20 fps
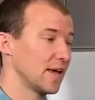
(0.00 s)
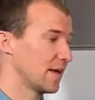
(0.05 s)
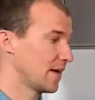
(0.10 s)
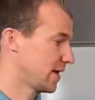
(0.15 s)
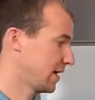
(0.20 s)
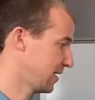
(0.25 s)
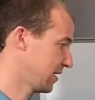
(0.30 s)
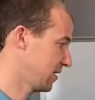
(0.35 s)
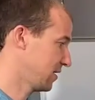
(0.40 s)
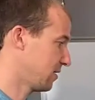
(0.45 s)

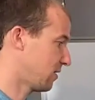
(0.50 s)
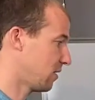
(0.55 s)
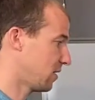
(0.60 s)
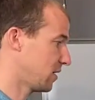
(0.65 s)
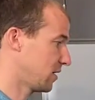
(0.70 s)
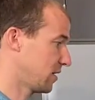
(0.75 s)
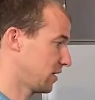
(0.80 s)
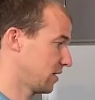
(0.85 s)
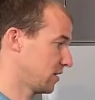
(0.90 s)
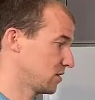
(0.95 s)
And
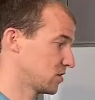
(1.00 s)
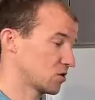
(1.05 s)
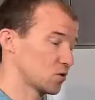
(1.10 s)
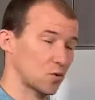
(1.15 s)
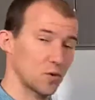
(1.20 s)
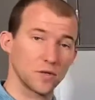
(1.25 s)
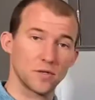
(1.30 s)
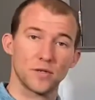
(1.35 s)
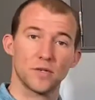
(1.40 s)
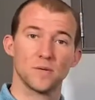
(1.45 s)
on a
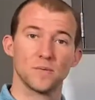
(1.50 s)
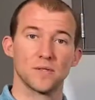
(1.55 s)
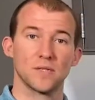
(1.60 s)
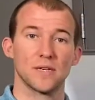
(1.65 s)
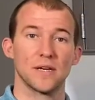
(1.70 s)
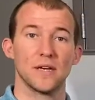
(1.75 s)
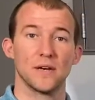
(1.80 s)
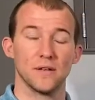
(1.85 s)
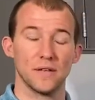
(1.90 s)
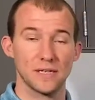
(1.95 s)
short-term
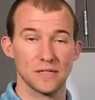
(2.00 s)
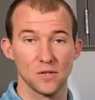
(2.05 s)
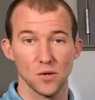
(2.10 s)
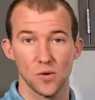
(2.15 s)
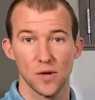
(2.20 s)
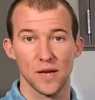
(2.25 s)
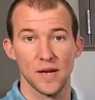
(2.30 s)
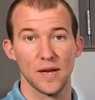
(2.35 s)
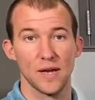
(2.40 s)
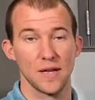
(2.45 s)
scale, that's
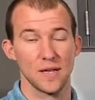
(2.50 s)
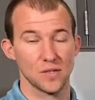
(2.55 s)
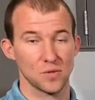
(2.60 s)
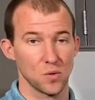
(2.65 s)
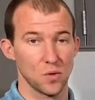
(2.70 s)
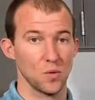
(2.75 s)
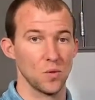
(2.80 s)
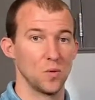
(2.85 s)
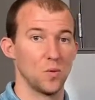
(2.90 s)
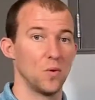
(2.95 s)
okay, that's
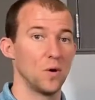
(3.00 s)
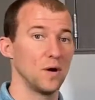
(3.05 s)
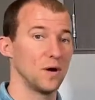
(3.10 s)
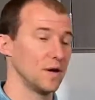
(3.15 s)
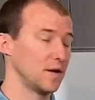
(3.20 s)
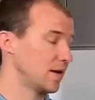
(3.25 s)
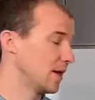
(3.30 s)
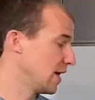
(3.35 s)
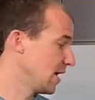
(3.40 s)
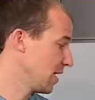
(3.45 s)
what we
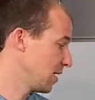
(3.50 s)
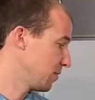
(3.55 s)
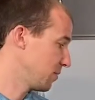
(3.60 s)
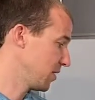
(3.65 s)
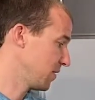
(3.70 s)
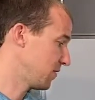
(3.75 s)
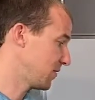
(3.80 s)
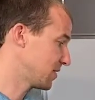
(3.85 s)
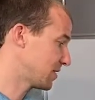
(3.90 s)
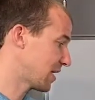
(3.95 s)
want.
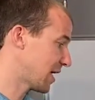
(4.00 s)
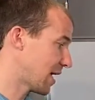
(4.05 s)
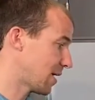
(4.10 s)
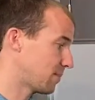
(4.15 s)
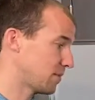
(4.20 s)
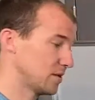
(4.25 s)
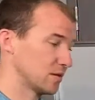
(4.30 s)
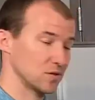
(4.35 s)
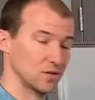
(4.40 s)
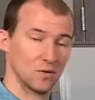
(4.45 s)
But if this
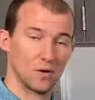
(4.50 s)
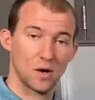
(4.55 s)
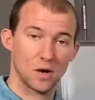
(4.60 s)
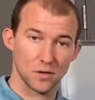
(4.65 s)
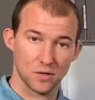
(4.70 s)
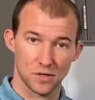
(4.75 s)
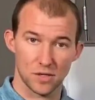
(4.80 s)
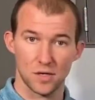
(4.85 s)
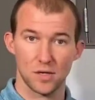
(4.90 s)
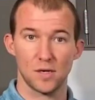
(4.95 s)
happens
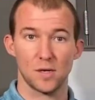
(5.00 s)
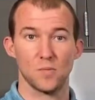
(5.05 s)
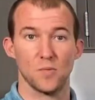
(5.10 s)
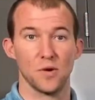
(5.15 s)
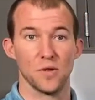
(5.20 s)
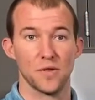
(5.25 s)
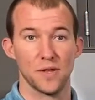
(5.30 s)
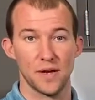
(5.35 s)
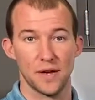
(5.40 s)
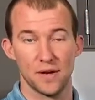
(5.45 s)
long-term
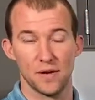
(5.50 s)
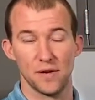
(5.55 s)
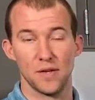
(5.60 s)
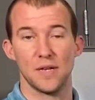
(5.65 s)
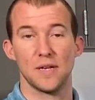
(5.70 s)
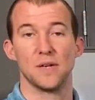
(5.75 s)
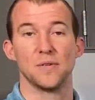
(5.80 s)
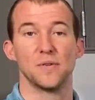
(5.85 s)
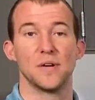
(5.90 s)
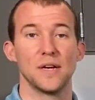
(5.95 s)
without
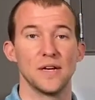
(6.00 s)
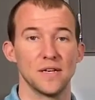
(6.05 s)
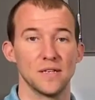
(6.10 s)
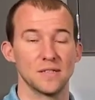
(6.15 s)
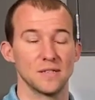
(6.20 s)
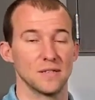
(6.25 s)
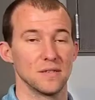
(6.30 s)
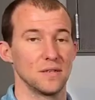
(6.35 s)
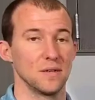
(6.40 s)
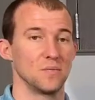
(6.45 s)
any
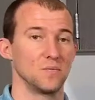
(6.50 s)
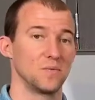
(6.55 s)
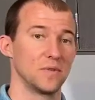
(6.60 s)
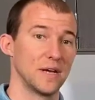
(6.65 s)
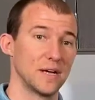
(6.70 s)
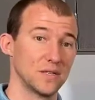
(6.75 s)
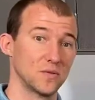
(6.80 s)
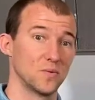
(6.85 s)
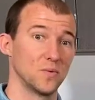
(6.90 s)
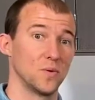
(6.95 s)
rest, then
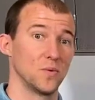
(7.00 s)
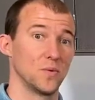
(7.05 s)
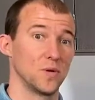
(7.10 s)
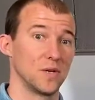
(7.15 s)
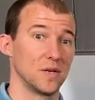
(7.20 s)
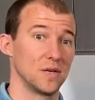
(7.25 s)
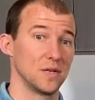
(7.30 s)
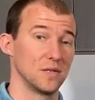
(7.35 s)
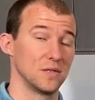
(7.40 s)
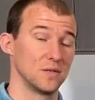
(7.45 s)
that's when we
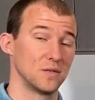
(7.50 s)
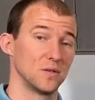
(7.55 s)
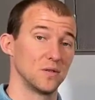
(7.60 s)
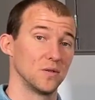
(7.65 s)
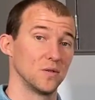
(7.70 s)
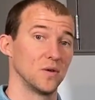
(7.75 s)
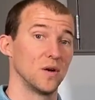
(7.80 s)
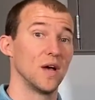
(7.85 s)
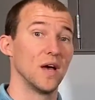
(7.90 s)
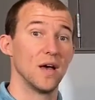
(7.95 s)
get
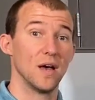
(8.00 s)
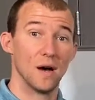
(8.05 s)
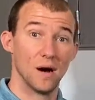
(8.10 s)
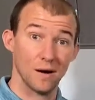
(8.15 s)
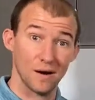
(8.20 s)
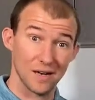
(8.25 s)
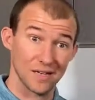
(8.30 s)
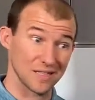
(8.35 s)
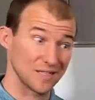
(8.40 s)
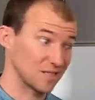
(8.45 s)
into a
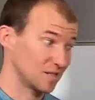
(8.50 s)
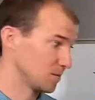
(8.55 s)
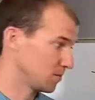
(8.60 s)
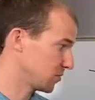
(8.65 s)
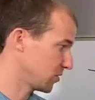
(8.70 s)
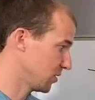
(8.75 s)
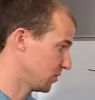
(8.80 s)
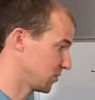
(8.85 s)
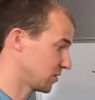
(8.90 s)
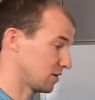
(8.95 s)
lot of
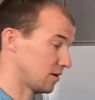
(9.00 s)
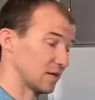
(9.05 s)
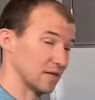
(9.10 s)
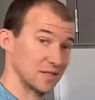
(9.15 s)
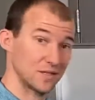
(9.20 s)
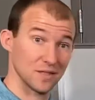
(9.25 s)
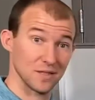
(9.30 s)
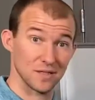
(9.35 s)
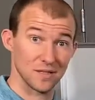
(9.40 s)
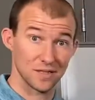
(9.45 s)
symptoms, a lot
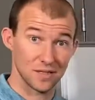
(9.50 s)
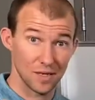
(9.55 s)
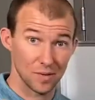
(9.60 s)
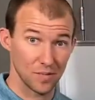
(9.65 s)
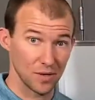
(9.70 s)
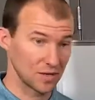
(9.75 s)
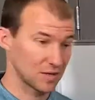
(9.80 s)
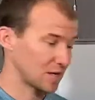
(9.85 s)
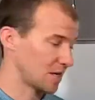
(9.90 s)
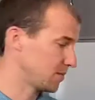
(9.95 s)
of
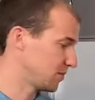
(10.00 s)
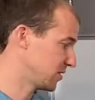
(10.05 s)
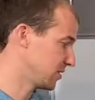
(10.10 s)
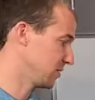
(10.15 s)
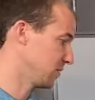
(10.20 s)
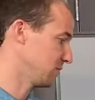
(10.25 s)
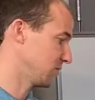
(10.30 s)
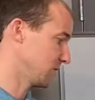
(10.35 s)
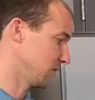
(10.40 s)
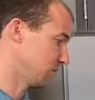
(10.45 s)
systemic type
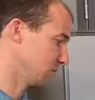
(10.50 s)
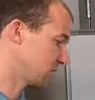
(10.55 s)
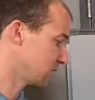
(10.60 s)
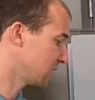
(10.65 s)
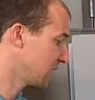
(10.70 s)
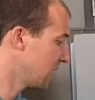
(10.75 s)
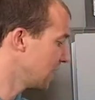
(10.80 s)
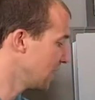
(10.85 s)
symptoms.